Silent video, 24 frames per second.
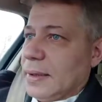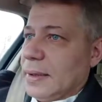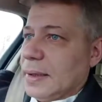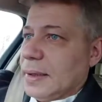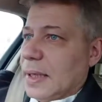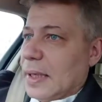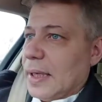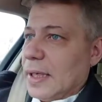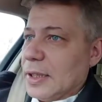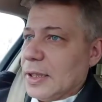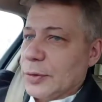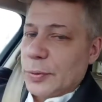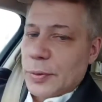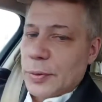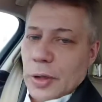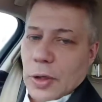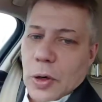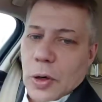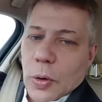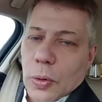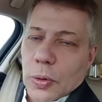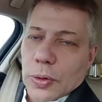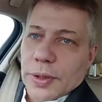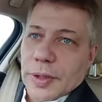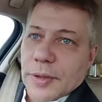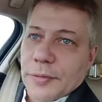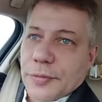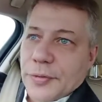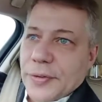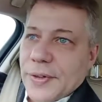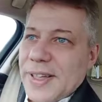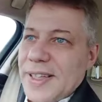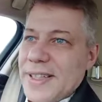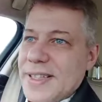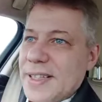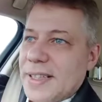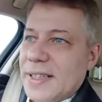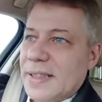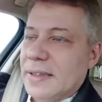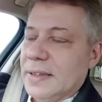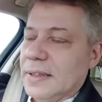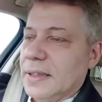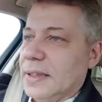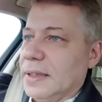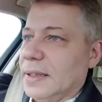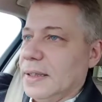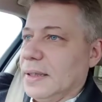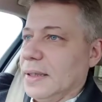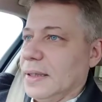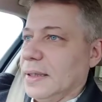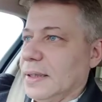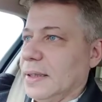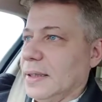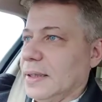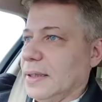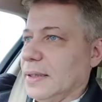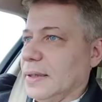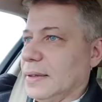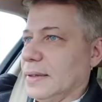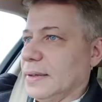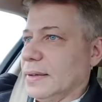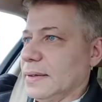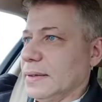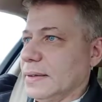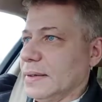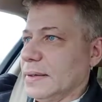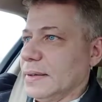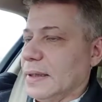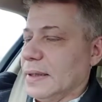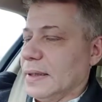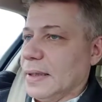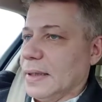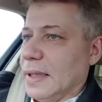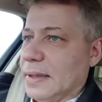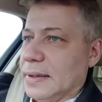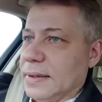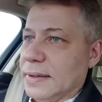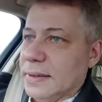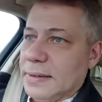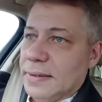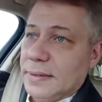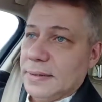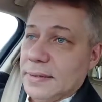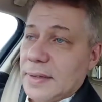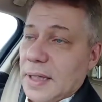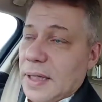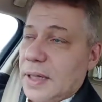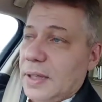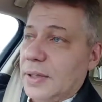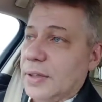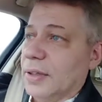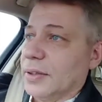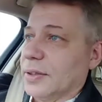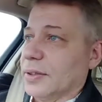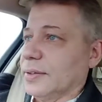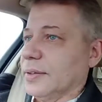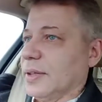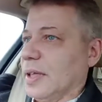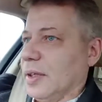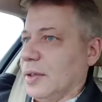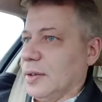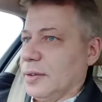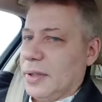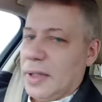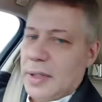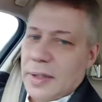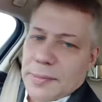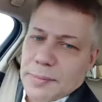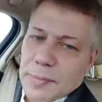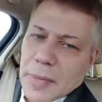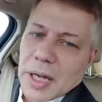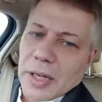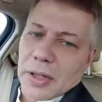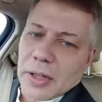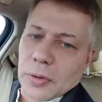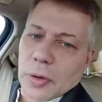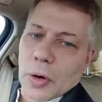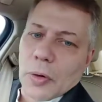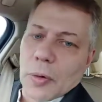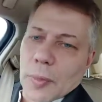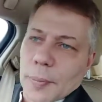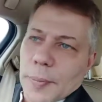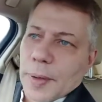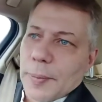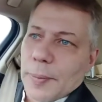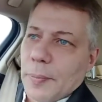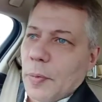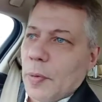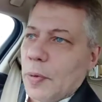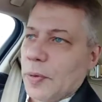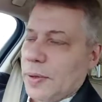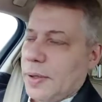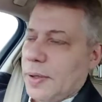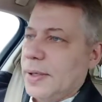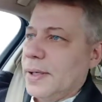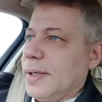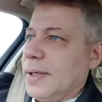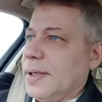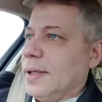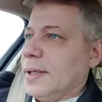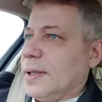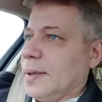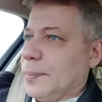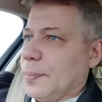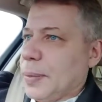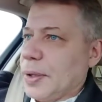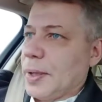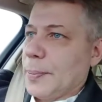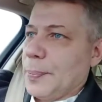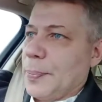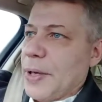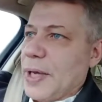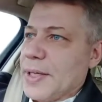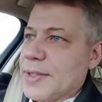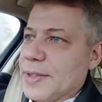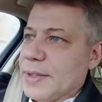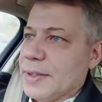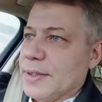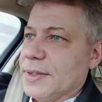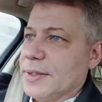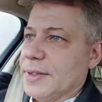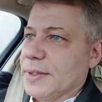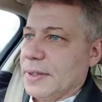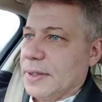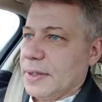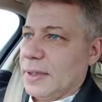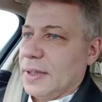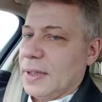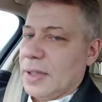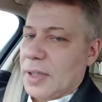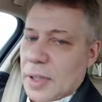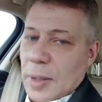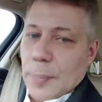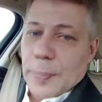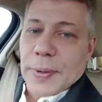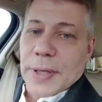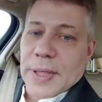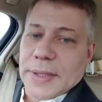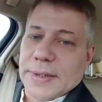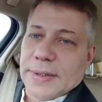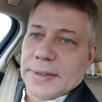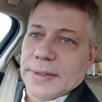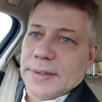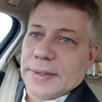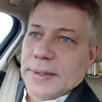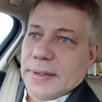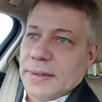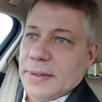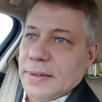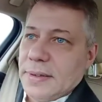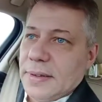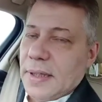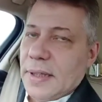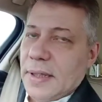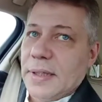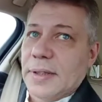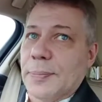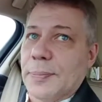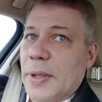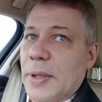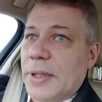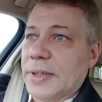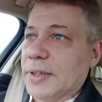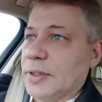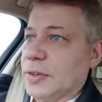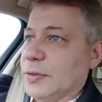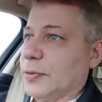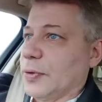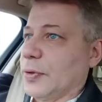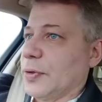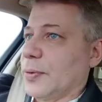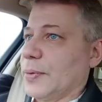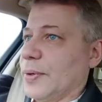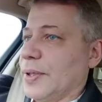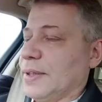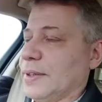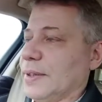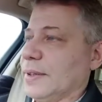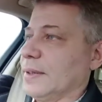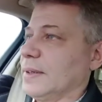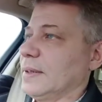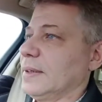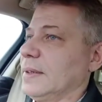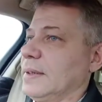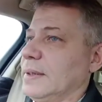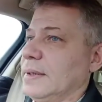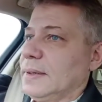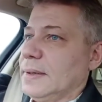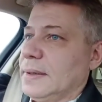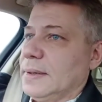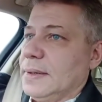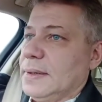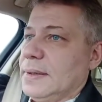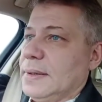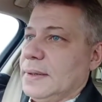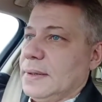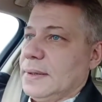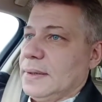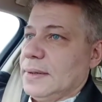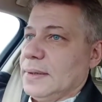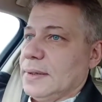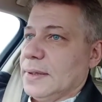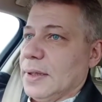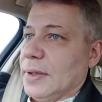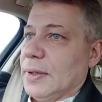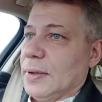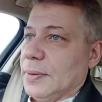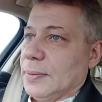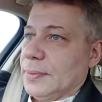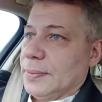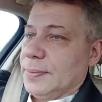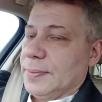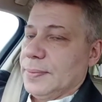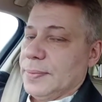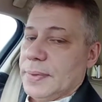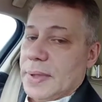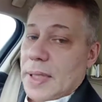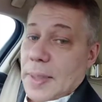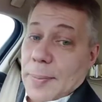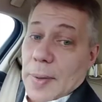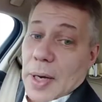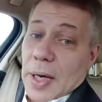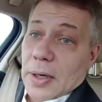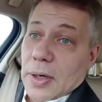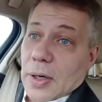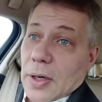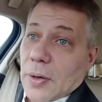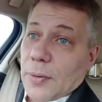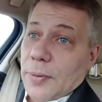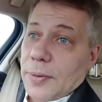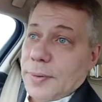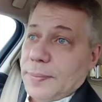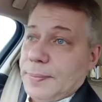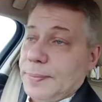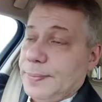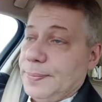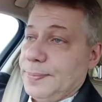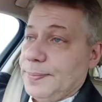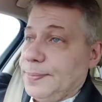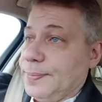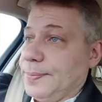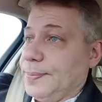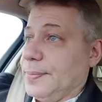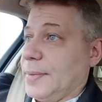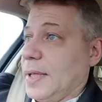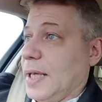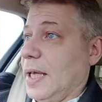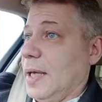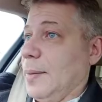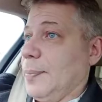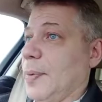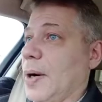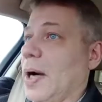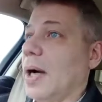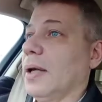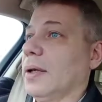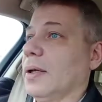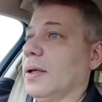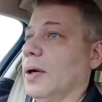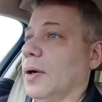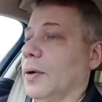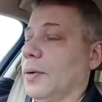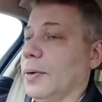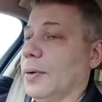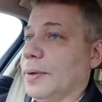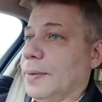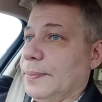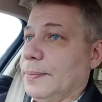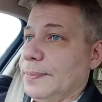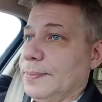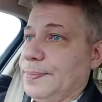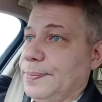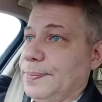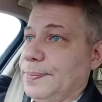I guess with the cold and the freezing and the hunger, they might grow a bit more. But the peasants are the peasants, and they're peasants for a reason. So keep on going. Keep on going.